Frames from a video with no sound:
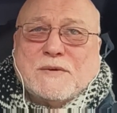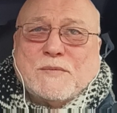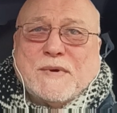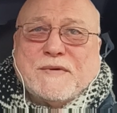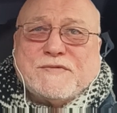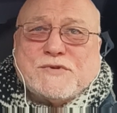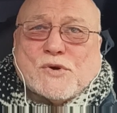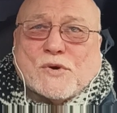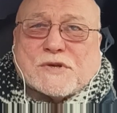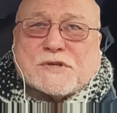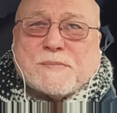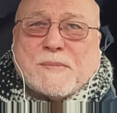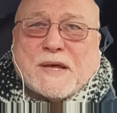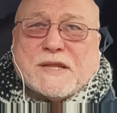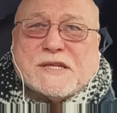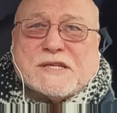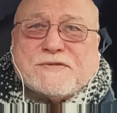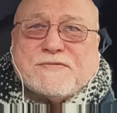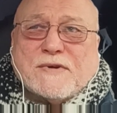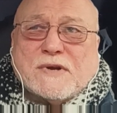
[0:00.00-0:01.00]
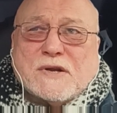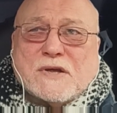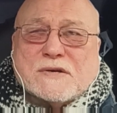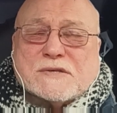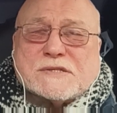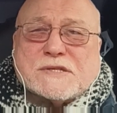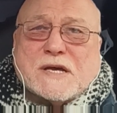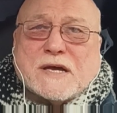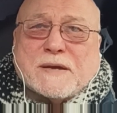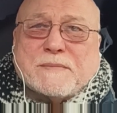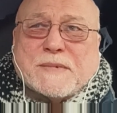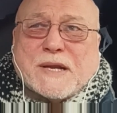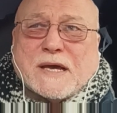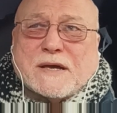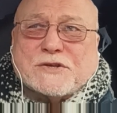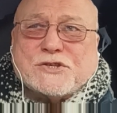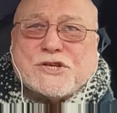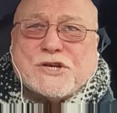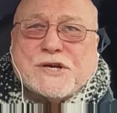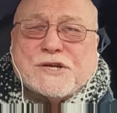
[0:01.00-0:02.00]
We've talked about this for a long time
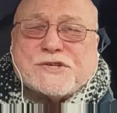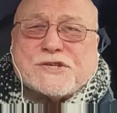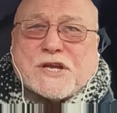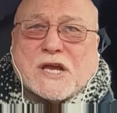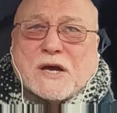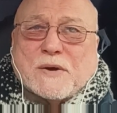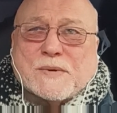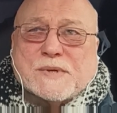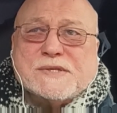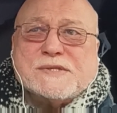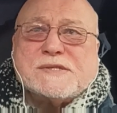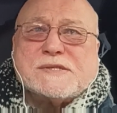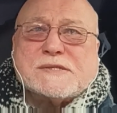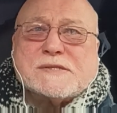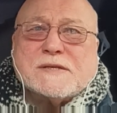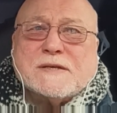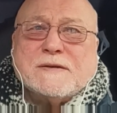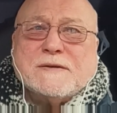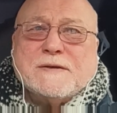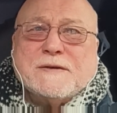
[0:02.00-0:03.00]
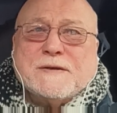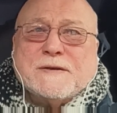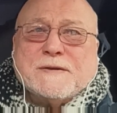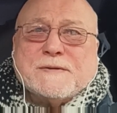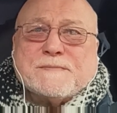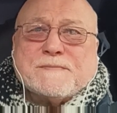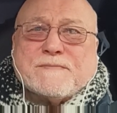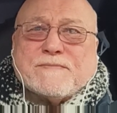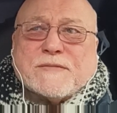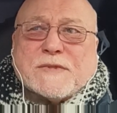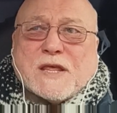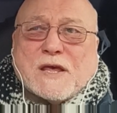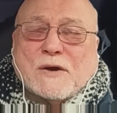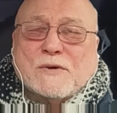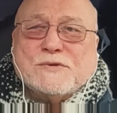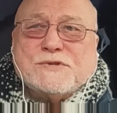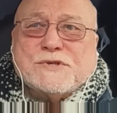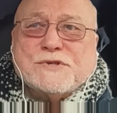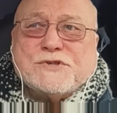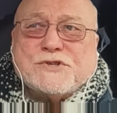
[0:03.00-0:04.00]
now. Churchgoers
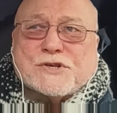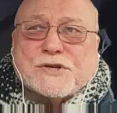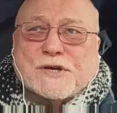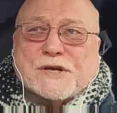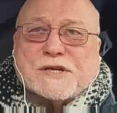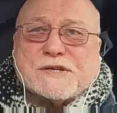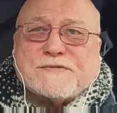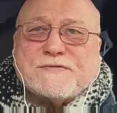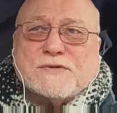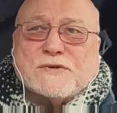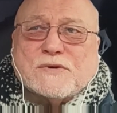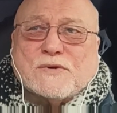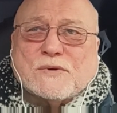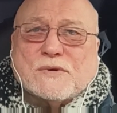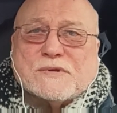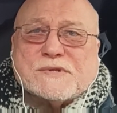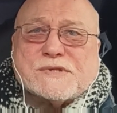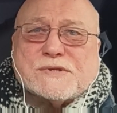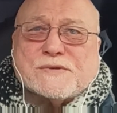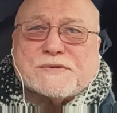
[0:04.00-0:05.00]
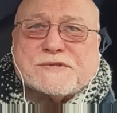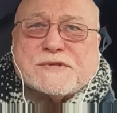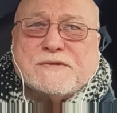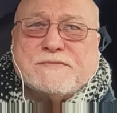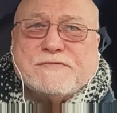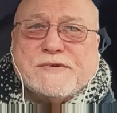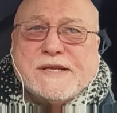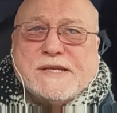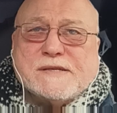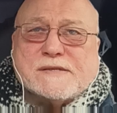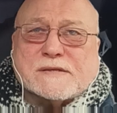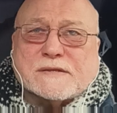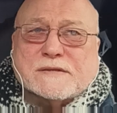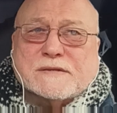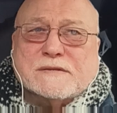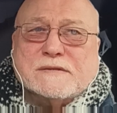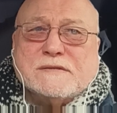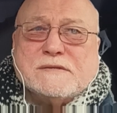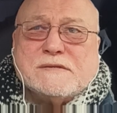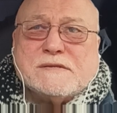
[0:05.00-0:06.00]
go to church for all sorts of
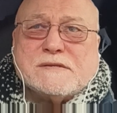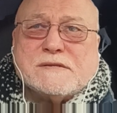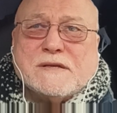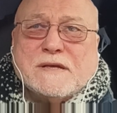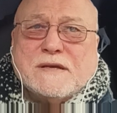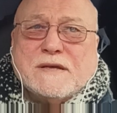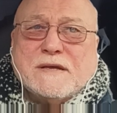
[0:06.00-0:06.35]
reasons,